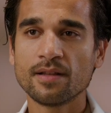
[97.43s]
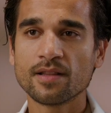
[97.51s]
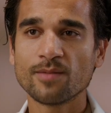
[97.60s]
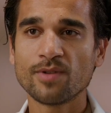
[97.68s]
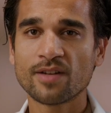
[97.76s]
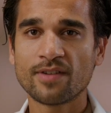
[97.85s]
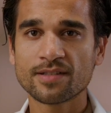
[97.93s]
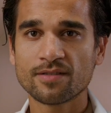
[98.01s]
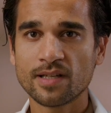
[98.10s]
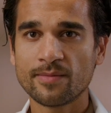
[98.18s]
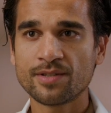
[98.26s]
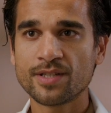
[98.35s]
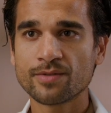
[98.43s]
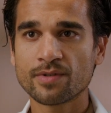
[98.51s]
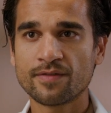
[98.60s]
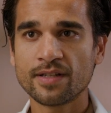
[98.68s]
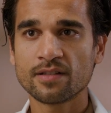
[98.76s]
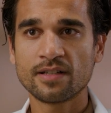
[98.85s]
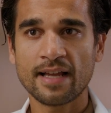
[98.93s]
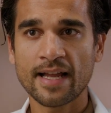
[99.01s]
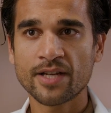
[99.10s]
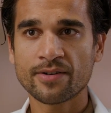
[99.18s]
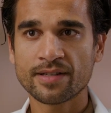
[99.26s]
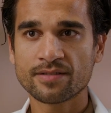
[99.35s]
The blood vessel imaging revealed an
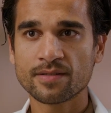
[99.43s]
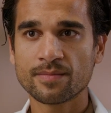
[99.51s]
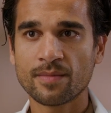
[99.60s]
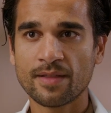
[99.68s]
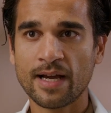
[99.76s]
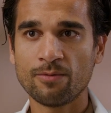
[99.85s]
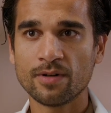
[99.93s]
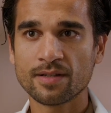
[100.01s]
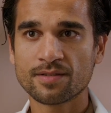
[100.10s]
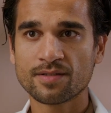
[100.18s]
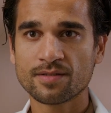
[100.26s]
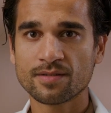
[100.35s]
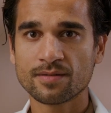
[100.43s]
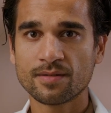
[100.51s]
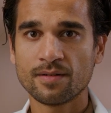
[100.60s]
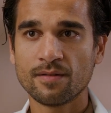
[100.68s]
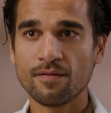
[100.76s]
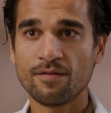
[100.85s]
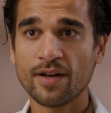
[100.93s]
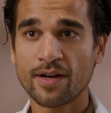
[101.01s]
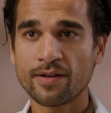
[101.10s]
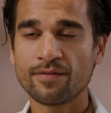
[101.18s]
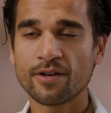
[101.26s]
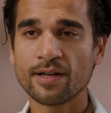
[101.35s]
aneurysm that was
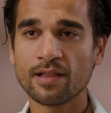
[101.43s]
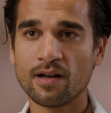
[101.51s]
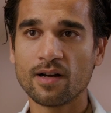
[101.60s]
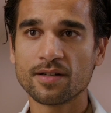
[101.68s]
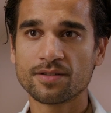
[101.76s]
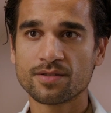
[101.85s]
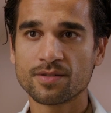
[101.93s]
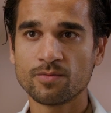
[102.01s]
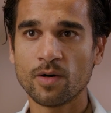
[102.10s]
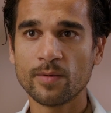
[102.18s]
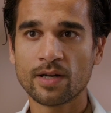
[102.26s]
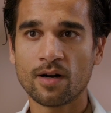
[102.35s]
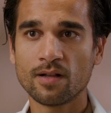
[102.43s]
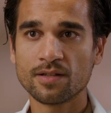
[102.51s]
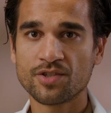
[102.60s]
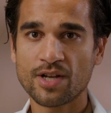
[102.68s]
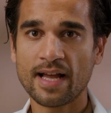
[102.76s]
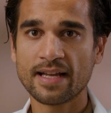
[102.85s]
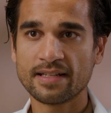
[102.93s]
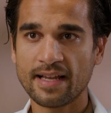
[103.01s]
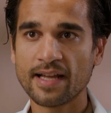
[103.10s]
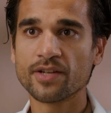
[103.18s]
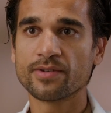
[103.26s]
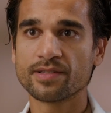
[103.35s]
very, very large, what we call a giant
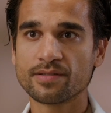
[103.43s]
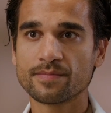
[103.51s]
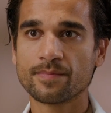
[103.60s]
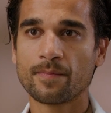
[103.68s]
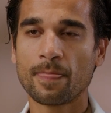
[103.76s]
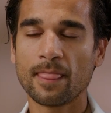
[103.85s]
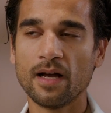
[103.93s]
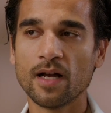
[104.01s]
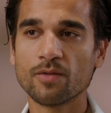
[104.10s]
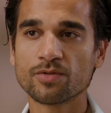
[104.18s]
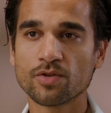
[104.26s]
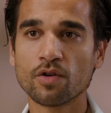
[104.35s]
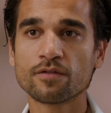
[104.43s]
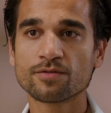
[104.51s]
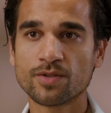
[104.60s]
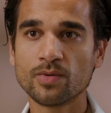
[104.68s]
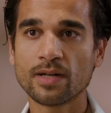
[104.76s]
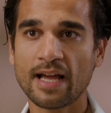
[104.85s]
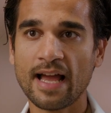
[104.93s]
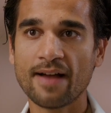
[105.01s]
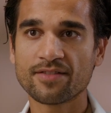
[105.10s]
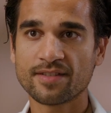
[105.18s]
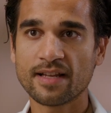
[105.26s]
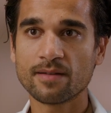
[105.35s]
aneurysm. It was over
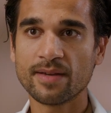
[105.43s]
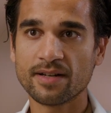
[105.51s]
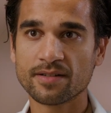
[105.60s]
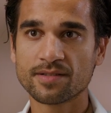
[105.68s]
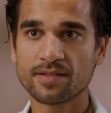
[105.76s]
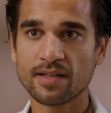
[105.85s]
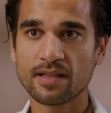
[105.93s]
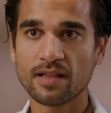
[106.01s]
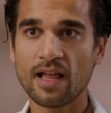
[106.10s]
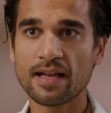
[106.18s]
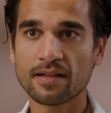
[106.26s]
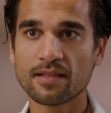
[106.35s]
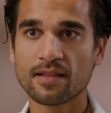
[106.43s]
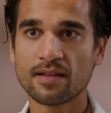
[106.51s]
2.5 centimeters in length.